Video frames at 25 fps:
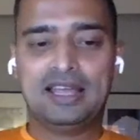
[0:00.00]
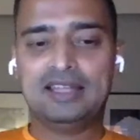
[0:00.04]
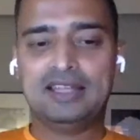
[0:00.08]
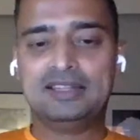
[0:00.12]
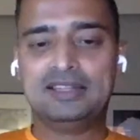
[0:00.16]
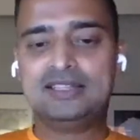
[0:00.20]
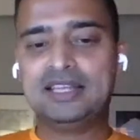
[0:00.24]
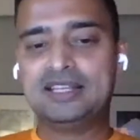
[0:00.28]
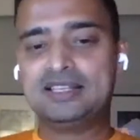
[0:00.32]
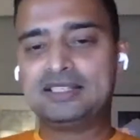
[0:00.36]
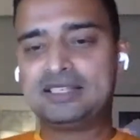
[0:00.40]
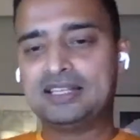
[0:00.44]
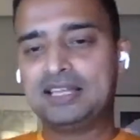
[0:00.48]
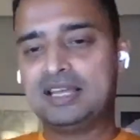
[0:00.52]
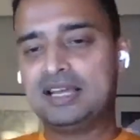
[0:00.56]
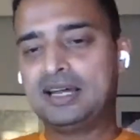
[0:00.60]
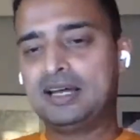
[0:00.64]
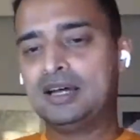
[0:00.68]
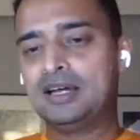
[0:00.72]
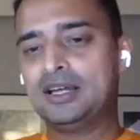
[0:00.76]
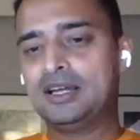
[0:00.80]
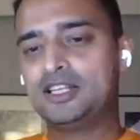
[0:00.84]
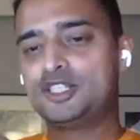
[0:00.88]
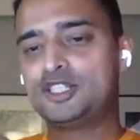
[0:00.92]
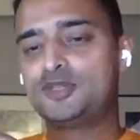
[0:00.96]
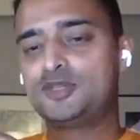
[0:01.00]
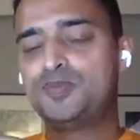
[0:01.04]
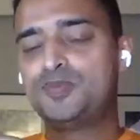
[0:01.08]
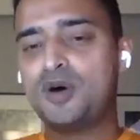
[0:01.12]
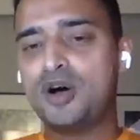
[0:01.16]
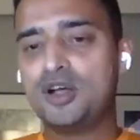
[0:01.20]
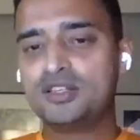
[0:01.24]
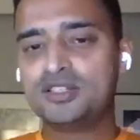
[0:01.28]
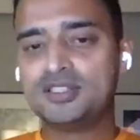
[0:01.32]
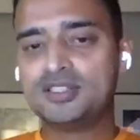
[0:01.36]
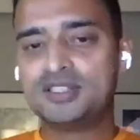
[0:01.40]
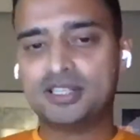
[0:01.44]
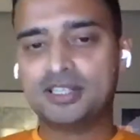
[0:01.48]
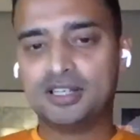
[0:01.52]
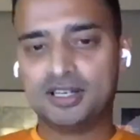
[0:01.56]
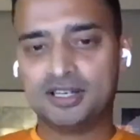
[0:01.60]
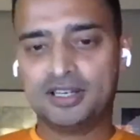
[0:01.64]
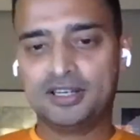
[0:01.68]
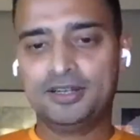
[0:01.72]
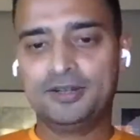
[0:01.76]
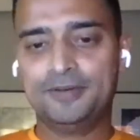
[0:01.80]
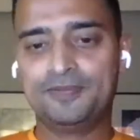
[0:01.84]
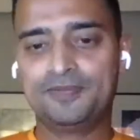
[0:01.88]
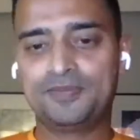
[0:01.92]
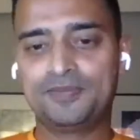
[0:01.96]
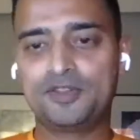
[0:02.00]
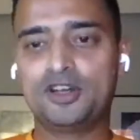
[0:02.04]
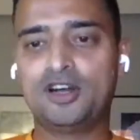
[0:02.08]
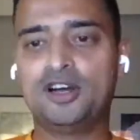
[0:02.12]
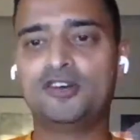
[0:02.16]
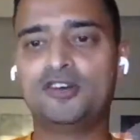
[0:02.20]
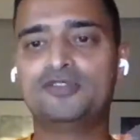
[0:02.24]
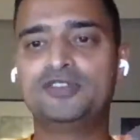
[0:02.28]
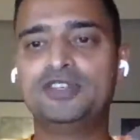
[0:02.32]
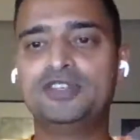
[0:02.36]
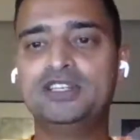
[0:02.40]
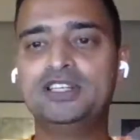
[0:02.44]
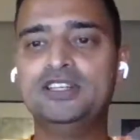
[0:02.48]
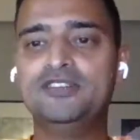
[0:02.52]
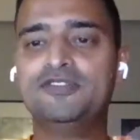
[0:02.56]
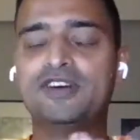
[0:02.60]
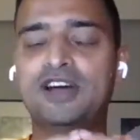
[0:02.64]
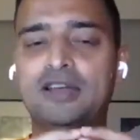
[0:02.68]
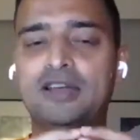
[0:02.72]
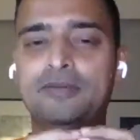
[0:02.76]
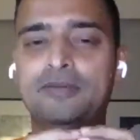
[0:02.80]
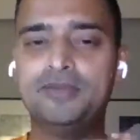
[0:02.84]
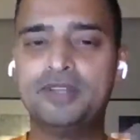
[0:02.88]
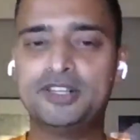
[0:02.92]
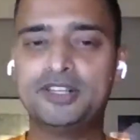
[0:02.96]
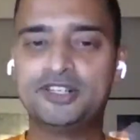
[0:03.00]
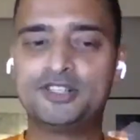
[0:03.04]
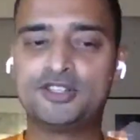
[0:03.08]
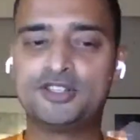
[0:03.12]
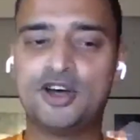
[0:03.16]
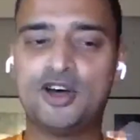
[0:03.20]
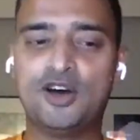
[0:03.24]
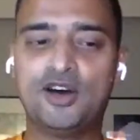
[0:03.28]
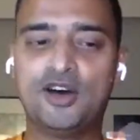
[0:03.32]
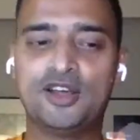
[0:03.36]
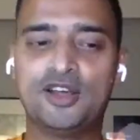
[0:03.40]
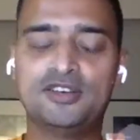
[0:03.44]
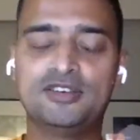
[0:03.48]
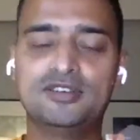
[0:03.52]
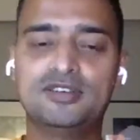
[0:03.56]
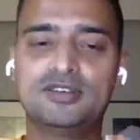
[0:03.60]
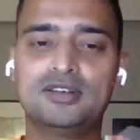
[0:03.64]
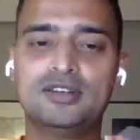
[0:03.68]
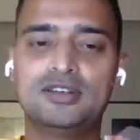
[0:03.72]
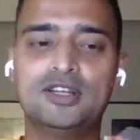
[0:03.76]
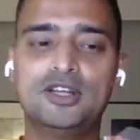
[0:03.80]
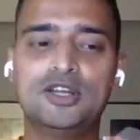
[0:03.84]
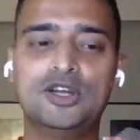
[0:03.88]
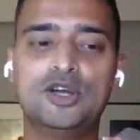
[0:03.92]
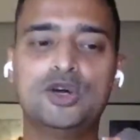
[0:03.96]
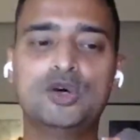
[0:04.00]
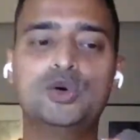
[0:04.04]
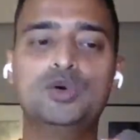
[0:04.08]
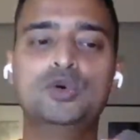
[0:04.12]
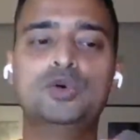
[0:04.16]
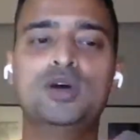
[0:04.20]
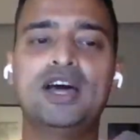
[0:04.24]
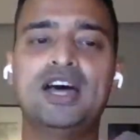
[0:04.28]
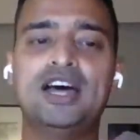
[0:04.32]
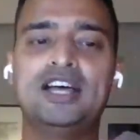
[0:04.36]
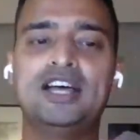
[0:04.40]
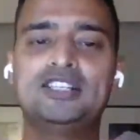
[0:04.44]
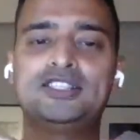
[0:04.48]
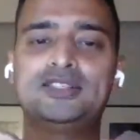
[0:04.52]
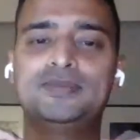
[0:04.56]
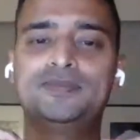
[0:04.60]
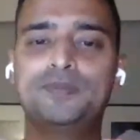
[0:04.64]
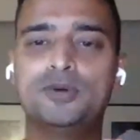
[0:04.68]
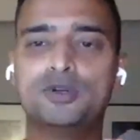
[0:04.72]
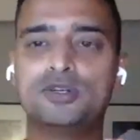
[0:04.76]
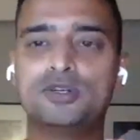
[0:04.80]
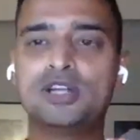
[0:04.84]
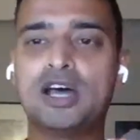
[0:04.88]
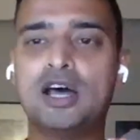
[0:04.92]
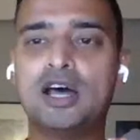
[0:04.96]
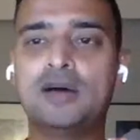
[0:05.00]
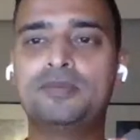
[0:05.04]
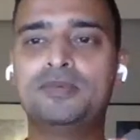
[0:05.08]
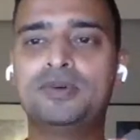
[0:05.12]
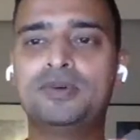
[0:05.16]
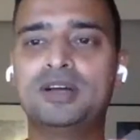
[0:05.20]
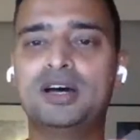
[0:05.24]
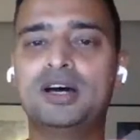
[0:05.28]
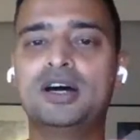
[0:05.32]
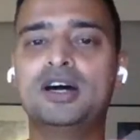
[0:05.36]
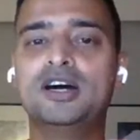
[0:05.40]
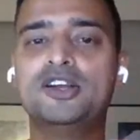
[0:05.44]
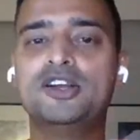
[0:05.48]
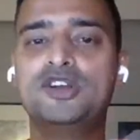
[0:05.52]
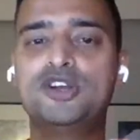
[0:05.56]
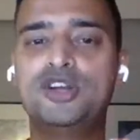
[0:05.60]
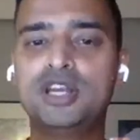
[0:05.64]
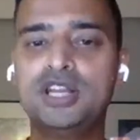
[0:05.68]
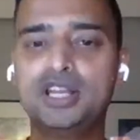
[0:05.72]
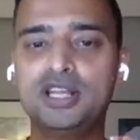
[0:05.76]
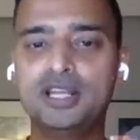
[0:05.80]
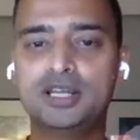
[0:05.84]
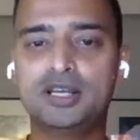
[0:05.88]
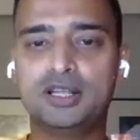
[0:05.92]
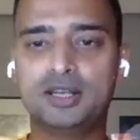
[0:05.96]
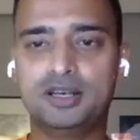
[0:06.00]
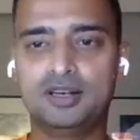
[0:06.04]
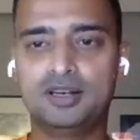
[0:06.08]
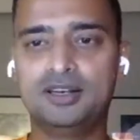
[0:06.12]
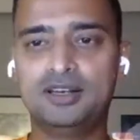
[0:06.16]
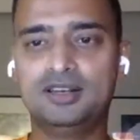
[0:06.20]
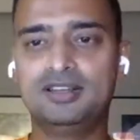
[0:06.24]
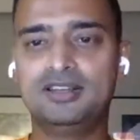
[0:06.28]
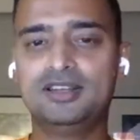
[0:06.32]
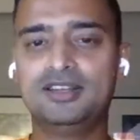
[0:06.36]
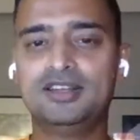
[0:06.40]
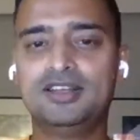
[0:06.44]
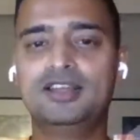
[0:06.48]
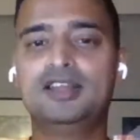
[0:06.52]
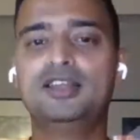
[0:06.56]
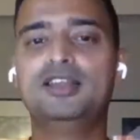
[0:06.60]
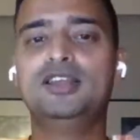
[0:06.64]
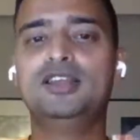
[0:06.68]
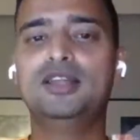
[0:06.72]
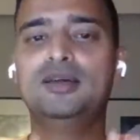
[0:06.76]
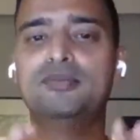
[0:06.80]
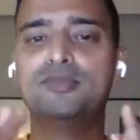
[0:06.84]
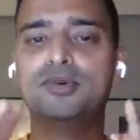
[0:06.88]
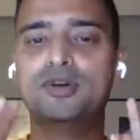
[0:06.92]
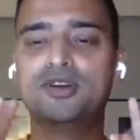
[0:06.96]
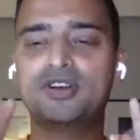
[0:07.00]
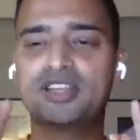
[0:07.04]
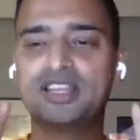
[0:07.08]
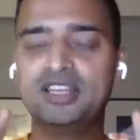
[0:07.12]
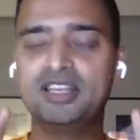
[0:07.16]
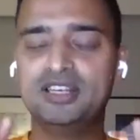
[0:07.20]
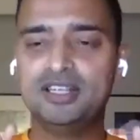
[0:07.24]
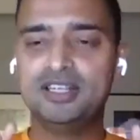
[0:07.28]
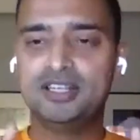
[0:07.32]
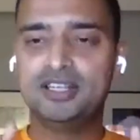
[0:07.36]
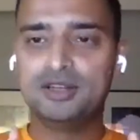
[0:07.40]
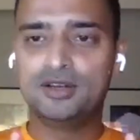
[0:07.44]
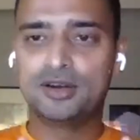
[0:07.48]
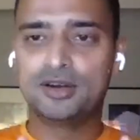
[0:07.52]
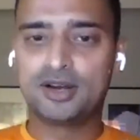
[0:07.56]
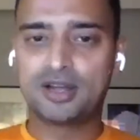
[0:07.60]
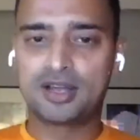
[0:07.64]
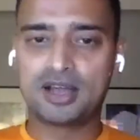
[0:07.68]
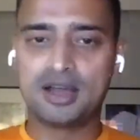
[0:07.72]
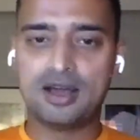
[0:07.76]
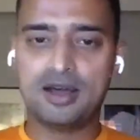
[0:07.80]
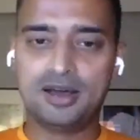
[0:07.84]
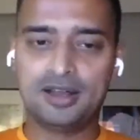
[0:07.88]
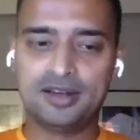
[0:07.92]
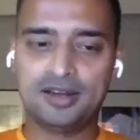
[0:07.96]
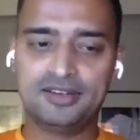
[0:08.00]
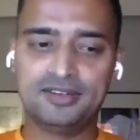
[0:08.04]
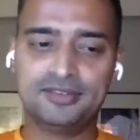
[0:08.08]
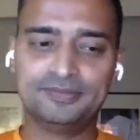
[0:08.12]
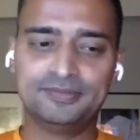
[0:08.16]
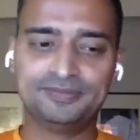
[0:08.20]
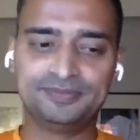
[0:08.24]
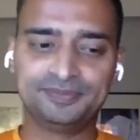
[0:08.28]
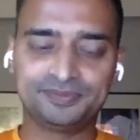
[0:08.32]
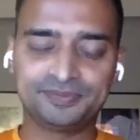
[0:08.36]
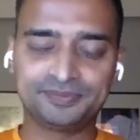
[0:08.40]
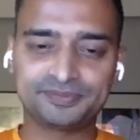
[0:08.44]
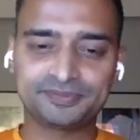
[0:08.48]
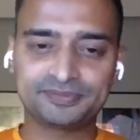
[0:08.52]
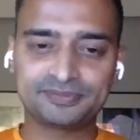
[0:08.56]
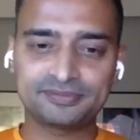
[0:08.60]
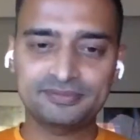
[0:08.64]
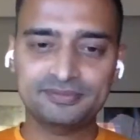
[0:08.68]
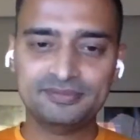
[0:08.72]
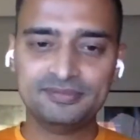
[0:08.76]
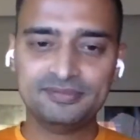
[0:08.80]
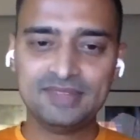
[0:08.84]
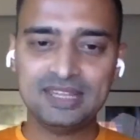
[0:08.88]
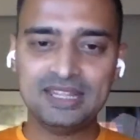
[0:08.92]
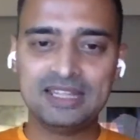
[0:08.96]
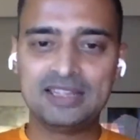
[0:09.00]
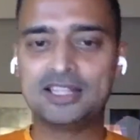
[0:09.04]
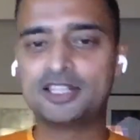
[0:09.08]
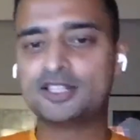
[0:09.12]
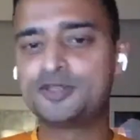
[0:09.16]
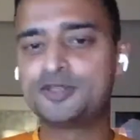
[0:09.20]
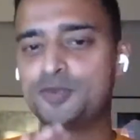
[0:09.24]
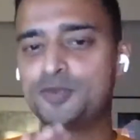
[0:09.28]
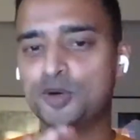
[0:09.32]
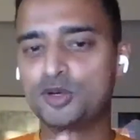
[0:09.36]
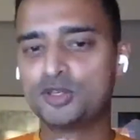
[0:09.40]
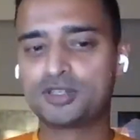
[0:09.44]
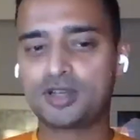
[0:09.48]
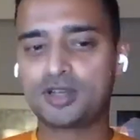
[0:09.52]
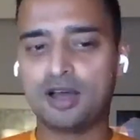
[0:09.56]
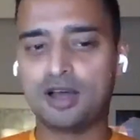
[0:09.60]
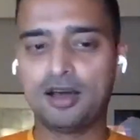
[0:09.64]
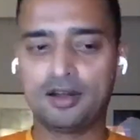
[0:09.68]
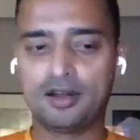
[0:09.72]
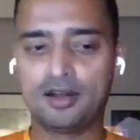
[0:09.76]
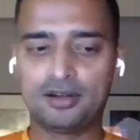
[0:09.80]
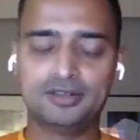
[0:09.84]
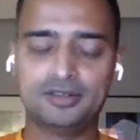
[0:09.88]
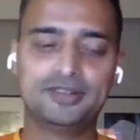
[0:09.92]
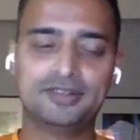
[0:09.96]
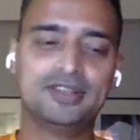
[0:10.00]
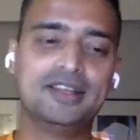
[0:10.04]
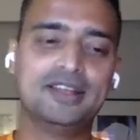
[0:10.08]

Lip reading: there's a sponsor of TDeFi BizThon who has put up a real Lamborghini Huracan, the sports car,